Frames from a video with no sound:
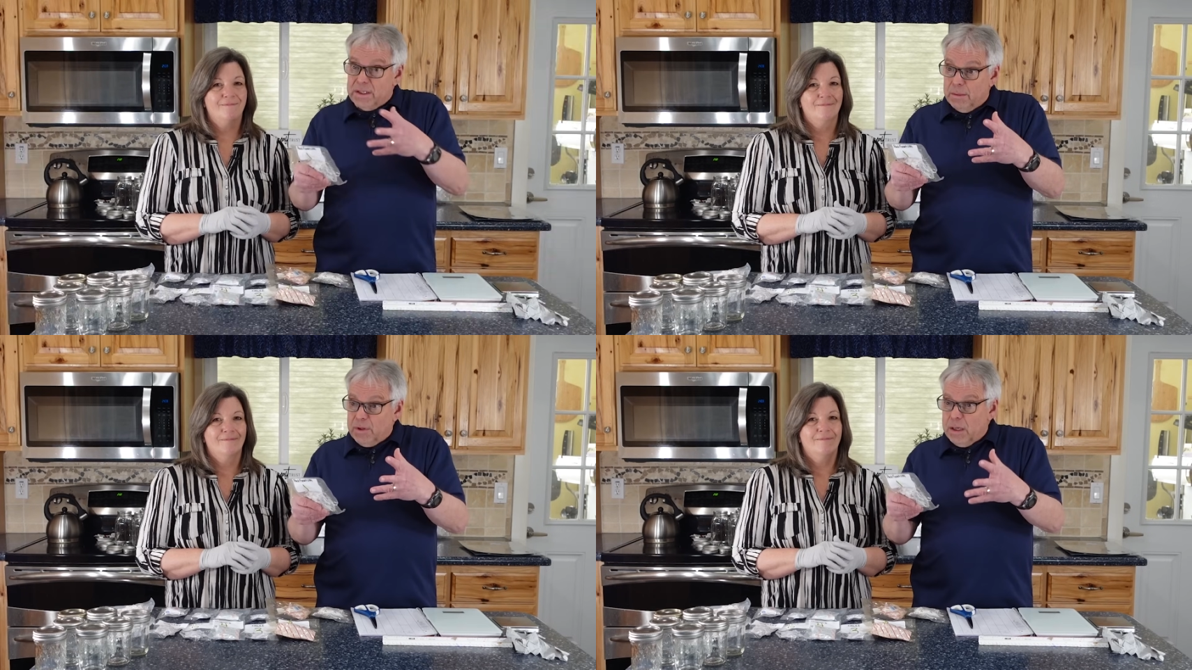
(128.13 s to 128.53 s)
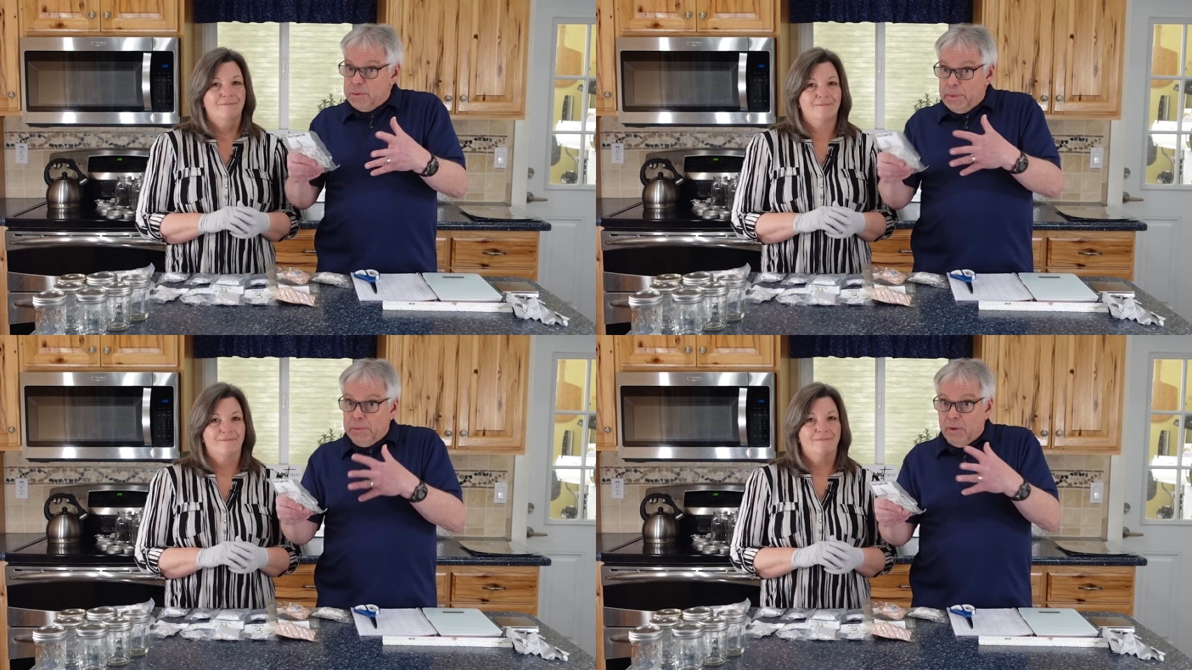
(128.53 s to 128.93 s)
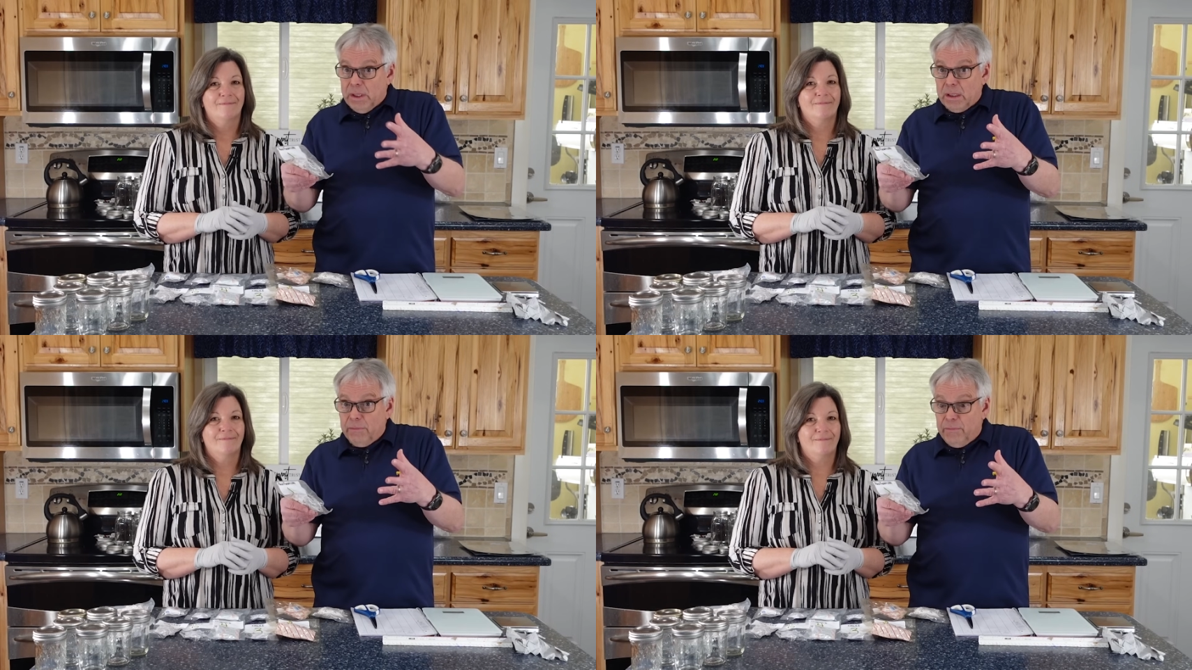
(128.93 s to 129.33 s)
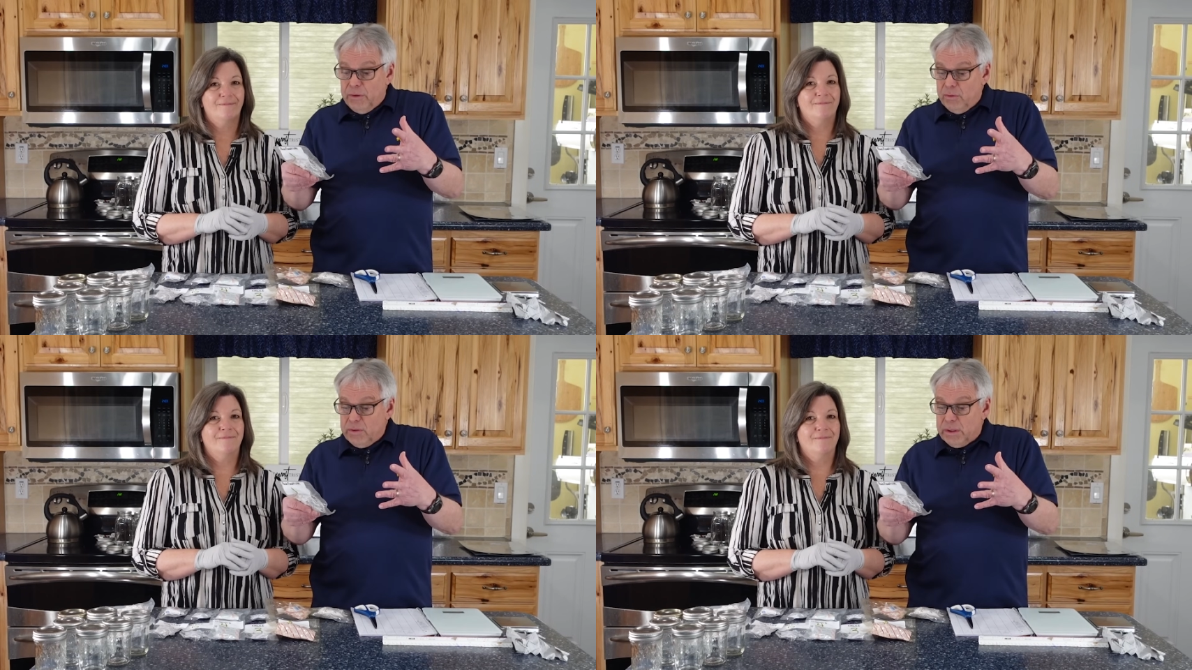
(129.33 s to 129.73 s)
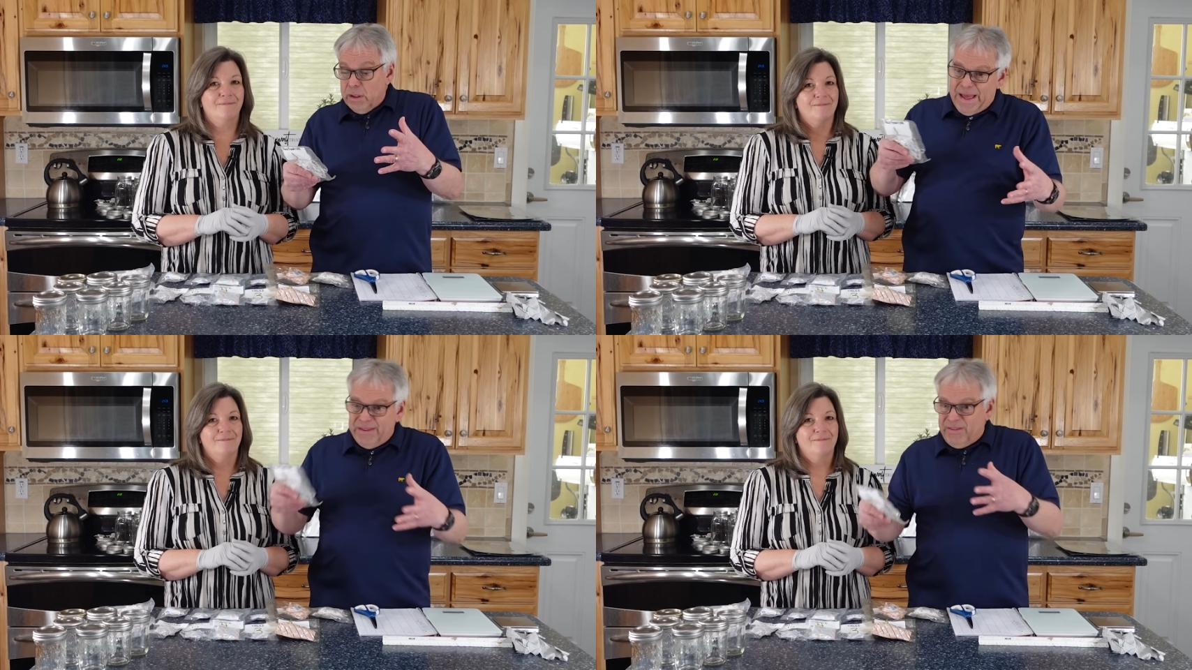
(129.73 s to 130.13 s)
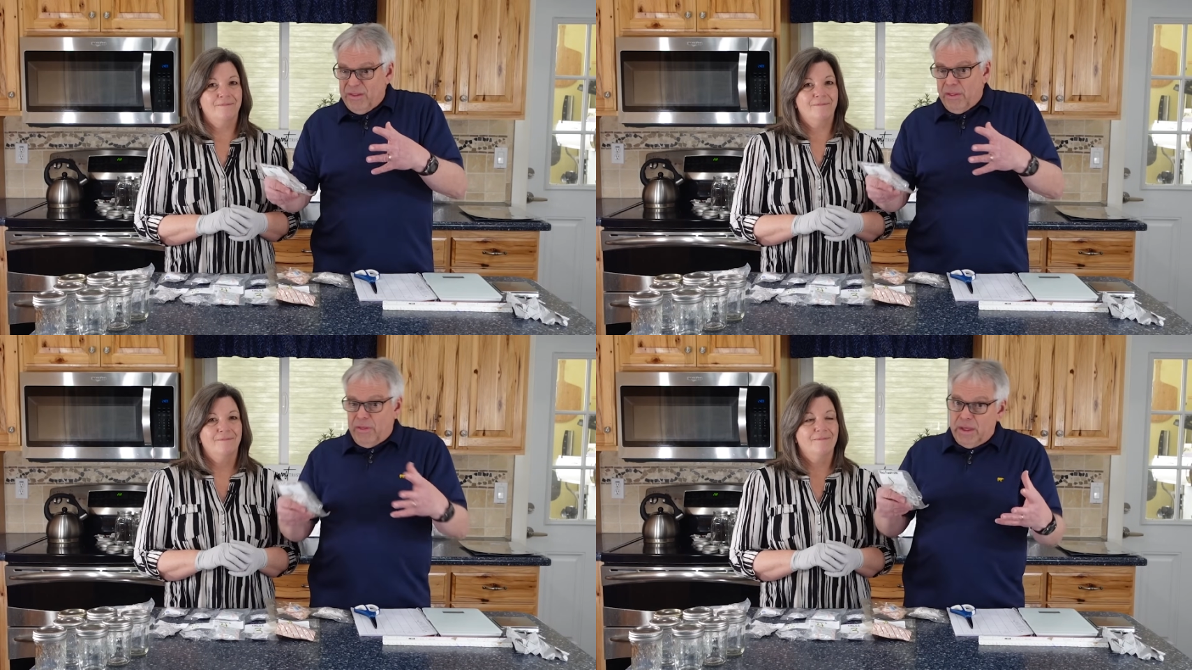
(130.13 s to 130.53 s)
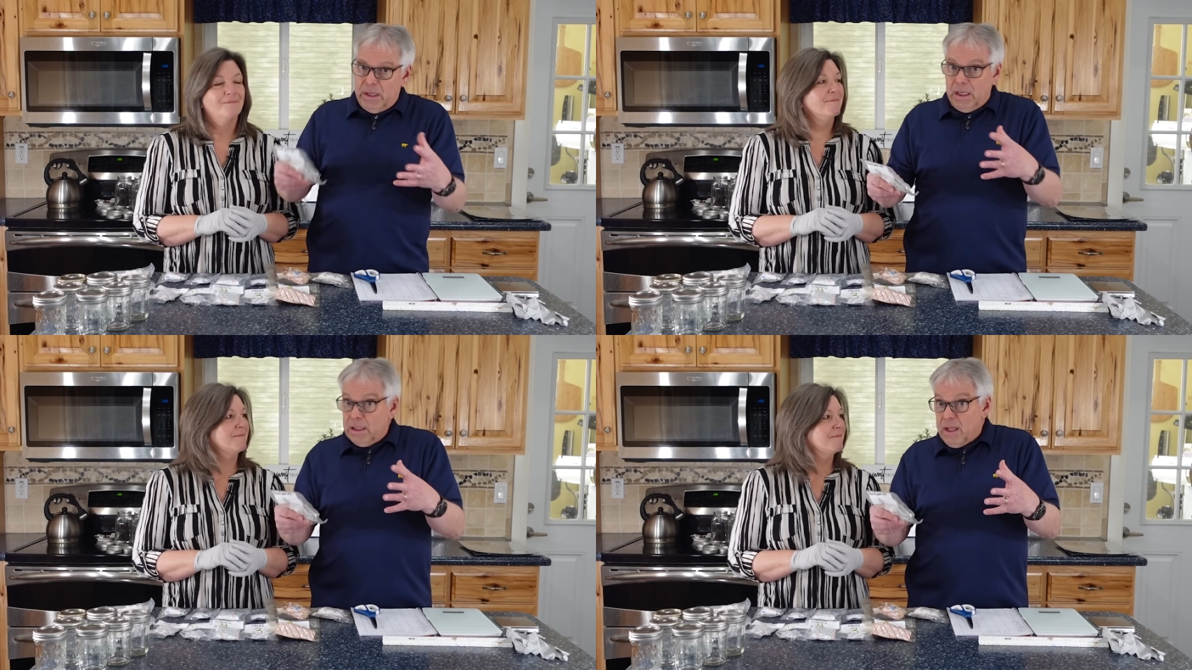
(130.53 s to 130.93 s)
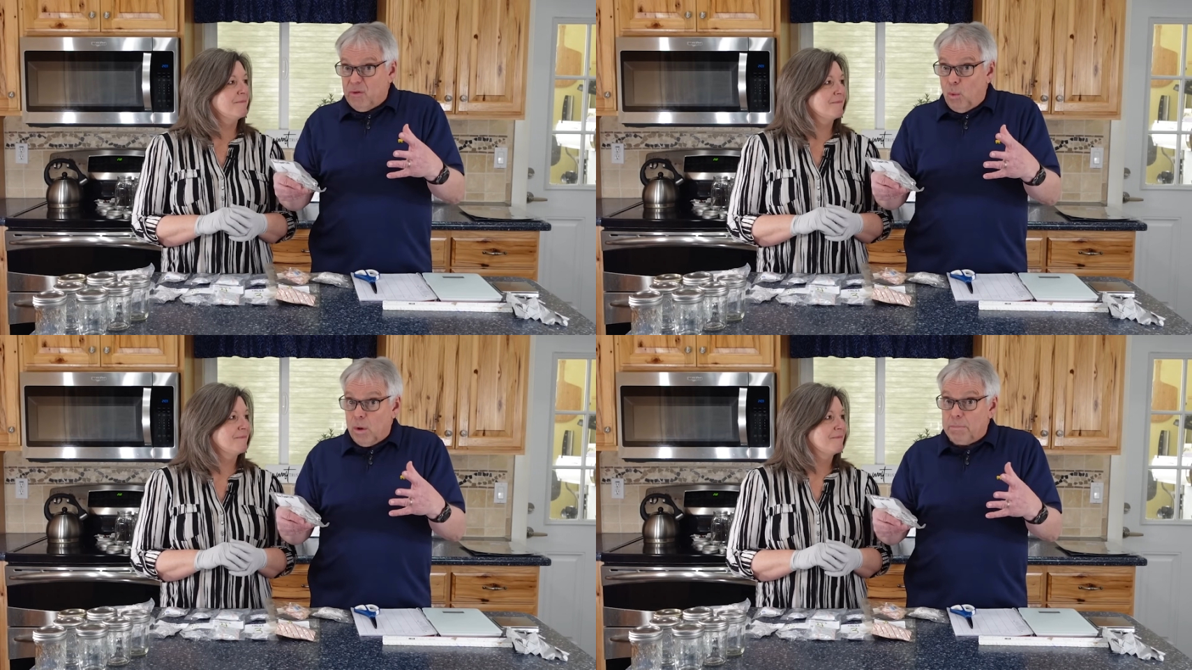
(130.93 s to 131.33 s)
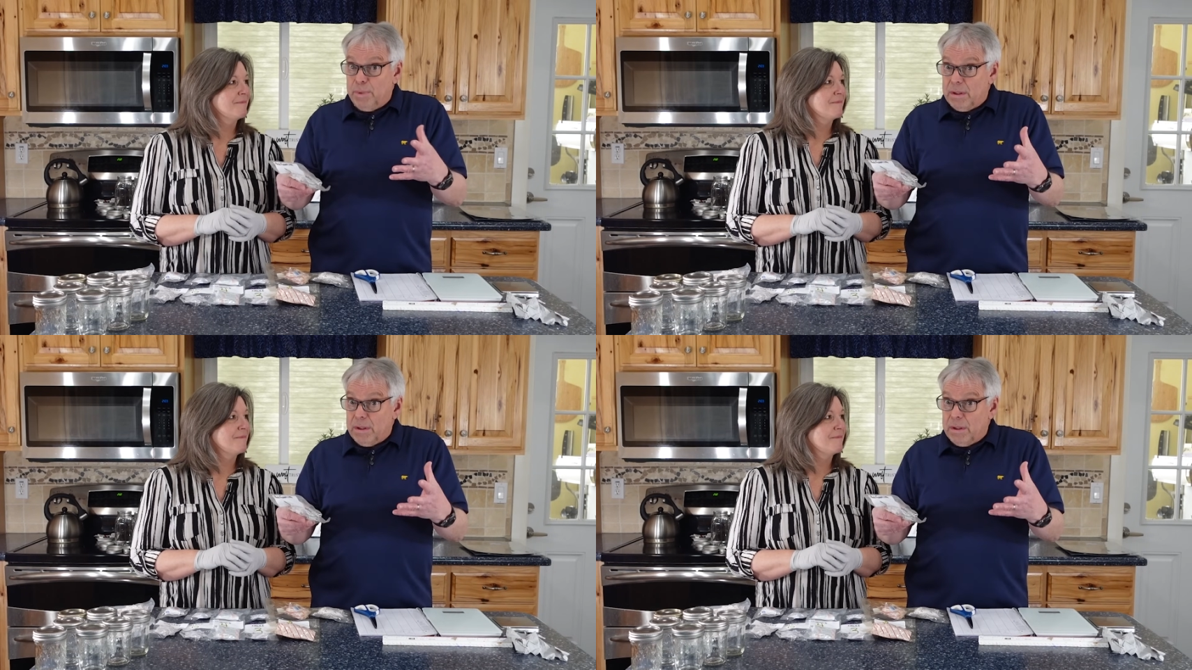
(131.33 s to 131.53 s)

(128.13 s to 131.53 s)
Speaker 1: Sometimes people get confused as to thinking it doesn't work,